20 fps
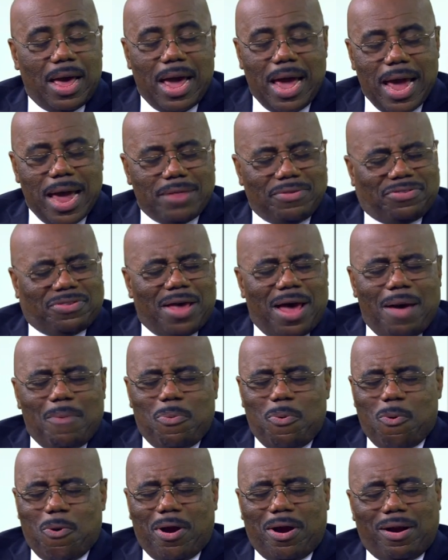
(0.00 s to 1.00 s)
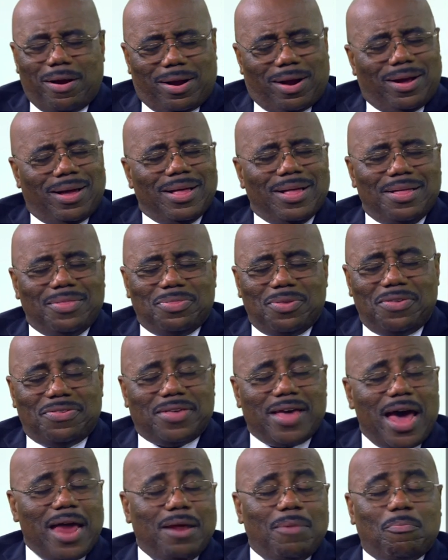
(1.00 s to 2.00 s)
and somewhere this
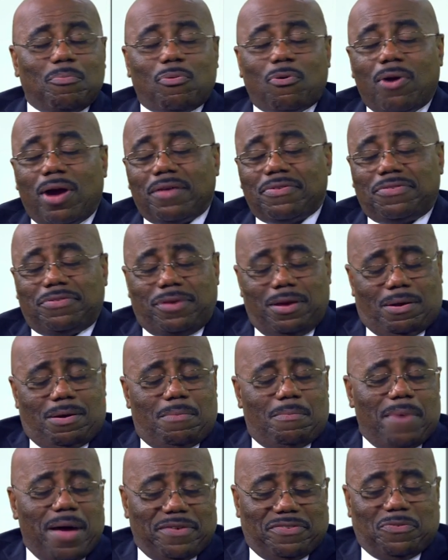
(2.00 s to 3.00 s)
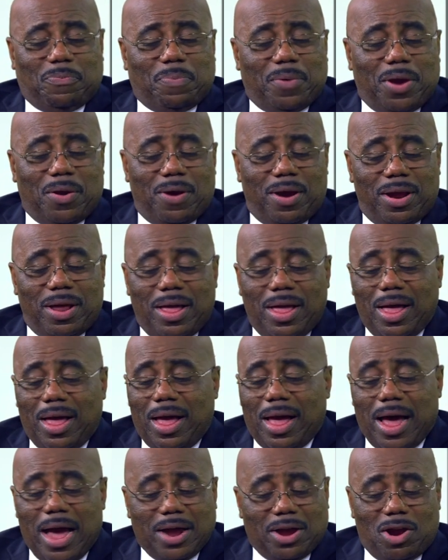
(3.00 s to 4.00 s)
got impressed on my spirit.
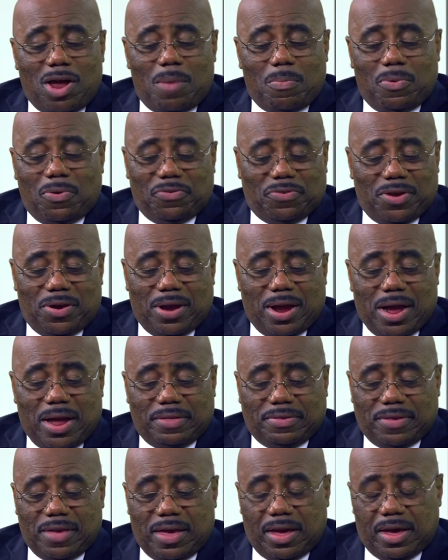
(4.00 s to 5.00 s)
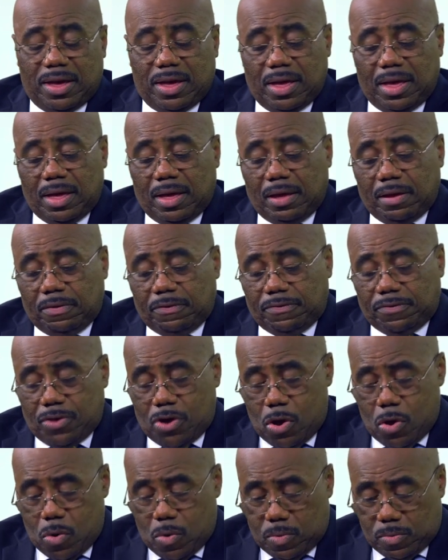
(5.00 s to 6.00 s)
I could almost hear God say,
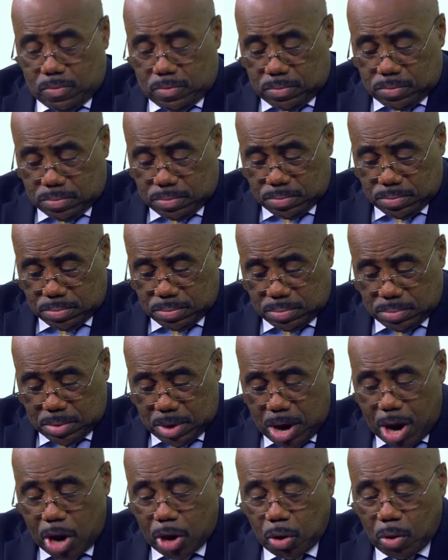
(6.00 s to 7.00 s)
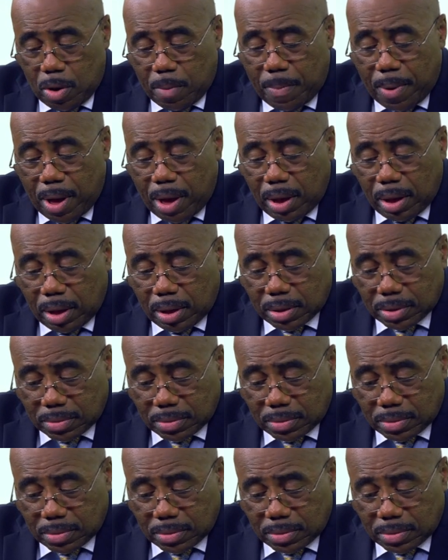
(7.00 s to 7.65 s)
so, are you a punk?